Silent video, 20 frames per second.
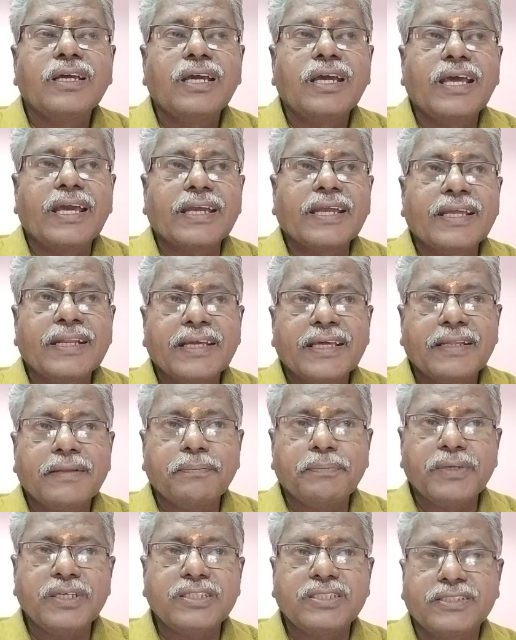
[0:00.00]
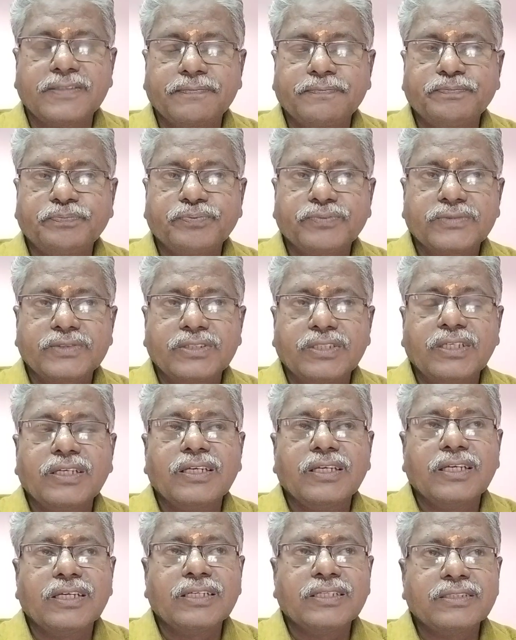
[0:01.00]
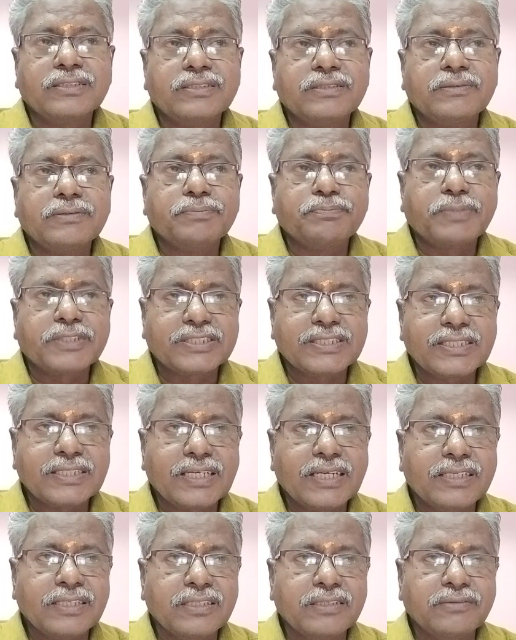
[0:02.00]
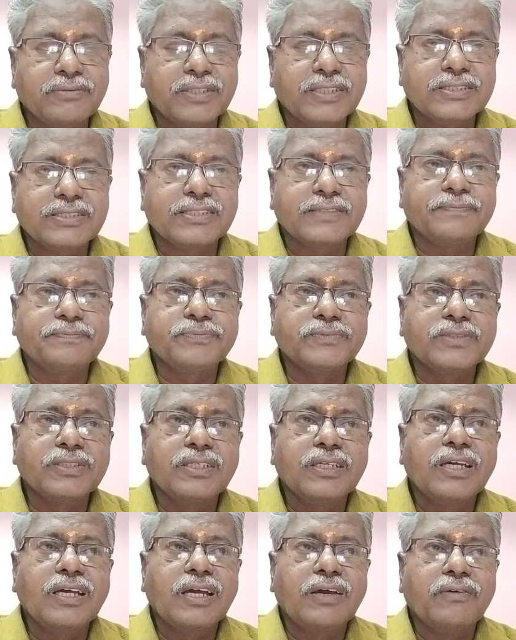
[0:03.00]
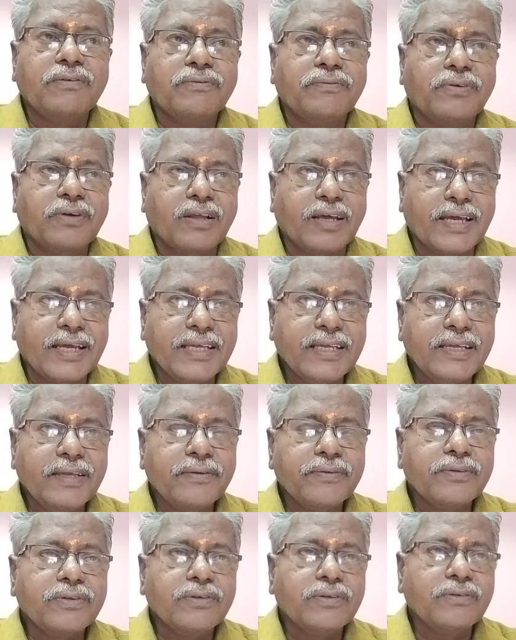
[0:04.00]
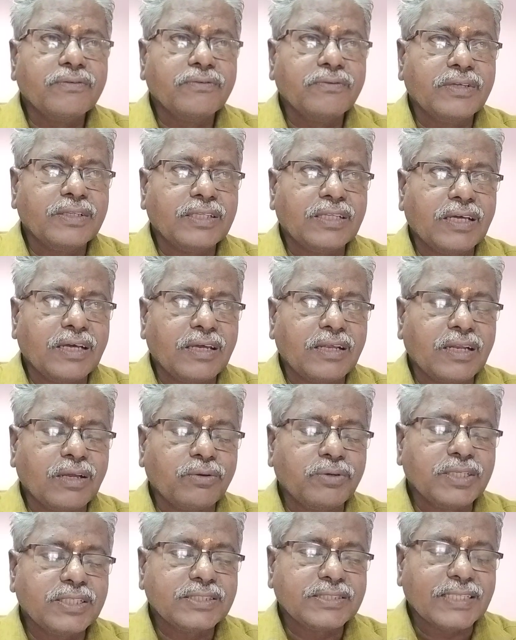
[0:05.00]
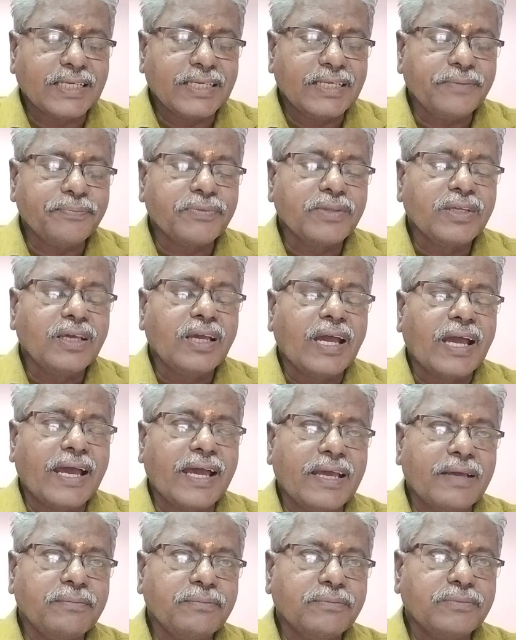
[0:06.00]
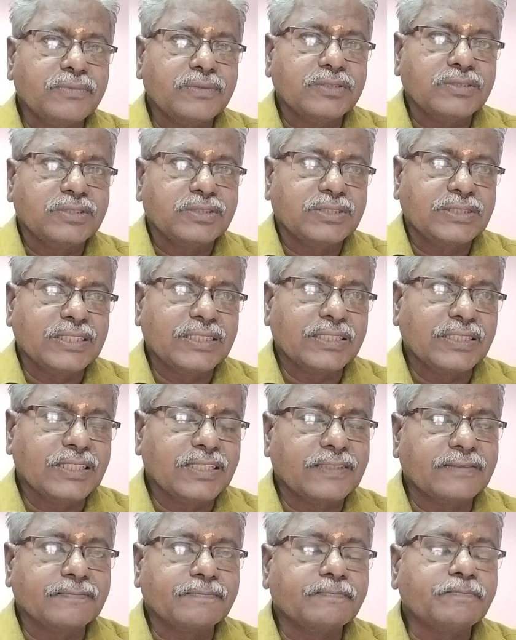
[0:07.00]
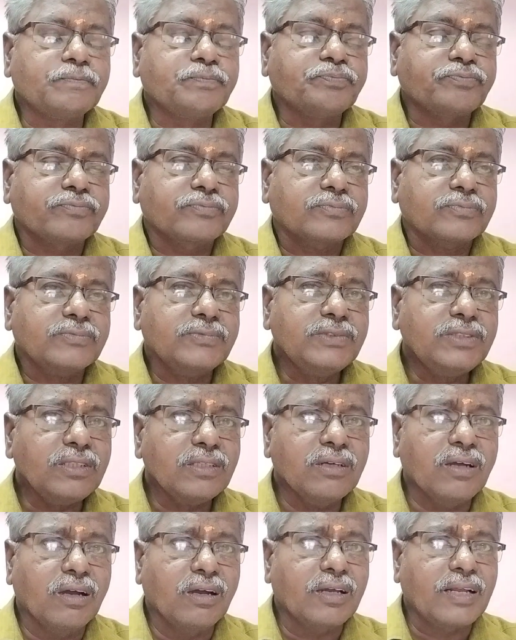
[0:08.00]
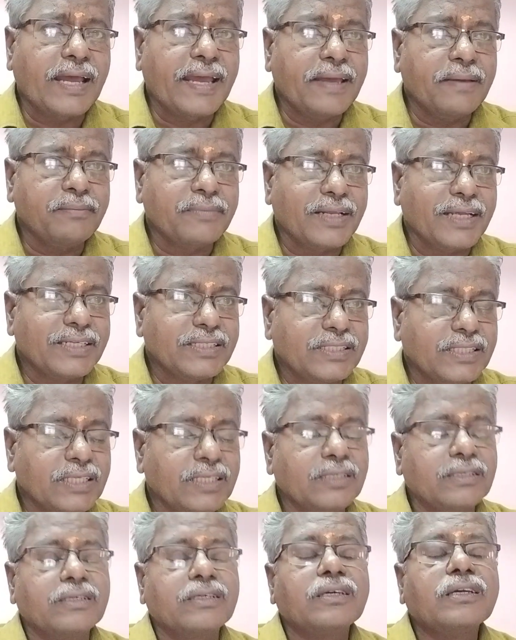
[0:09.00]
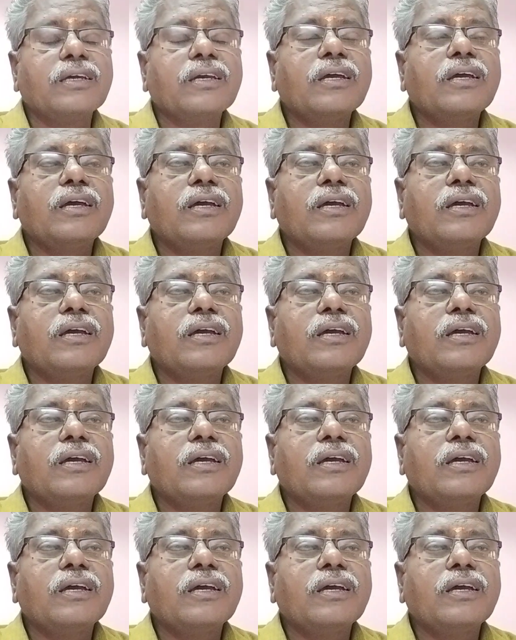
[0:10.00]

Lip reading: Again I repeat, in present continuous, for I, when the noun is I am singing or I am writing.